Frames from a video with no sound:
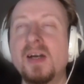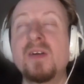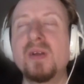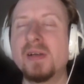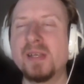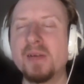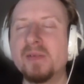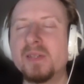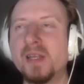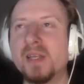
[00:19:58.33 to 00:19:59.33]
Oh, right, okay,
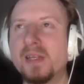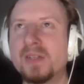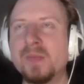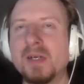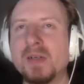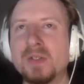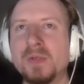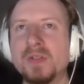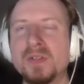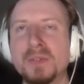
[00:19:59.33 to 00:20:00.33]
well then, yeah, it doesn't matter, I
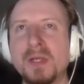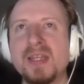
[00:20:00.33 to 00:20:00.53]
suppose.